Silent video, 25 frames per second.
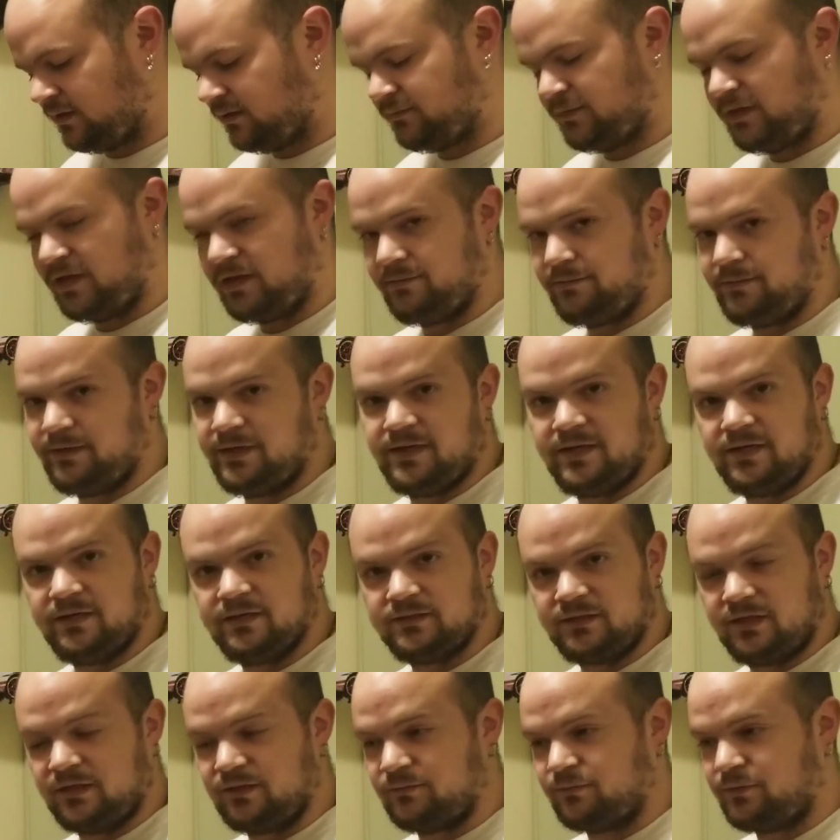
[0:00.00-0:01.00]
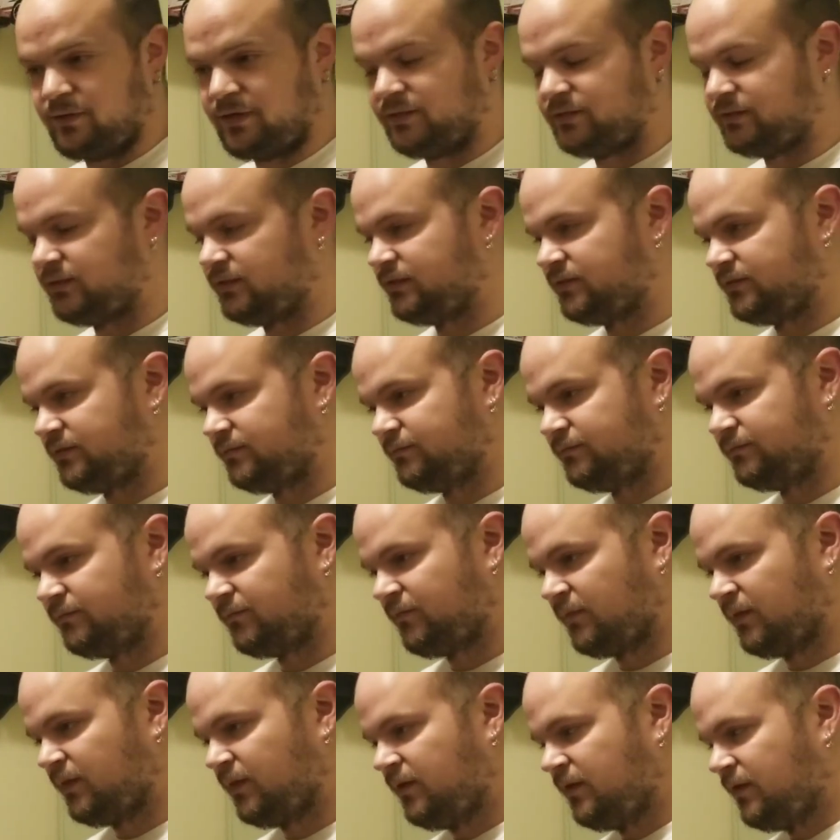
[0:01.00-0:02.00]
ABS, auto brake system.
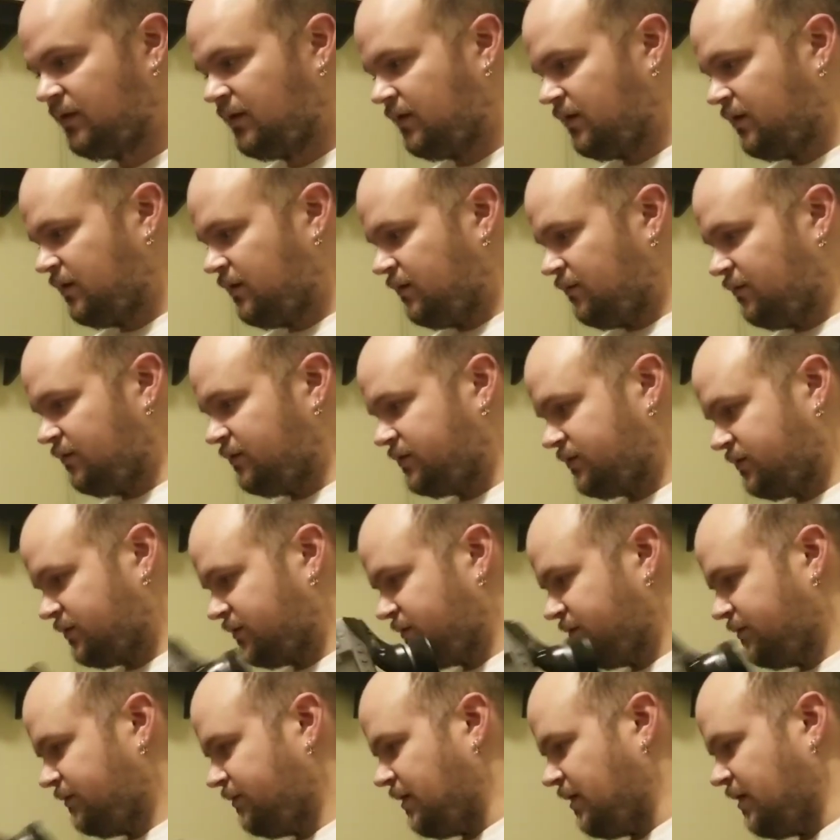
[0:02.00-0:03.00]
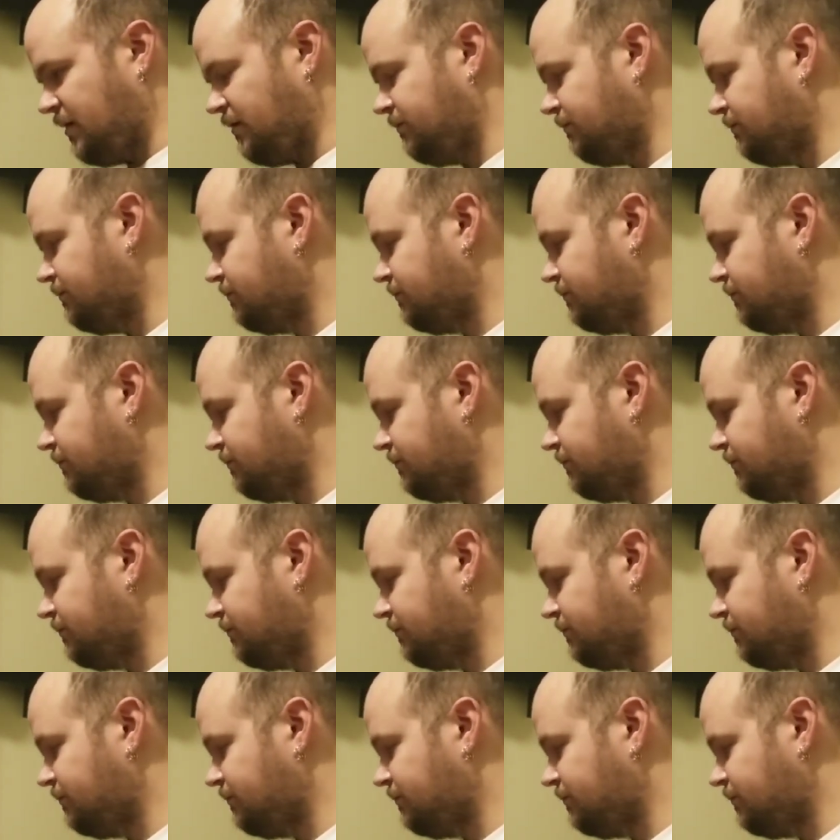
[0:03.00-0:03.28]
Which, yeah.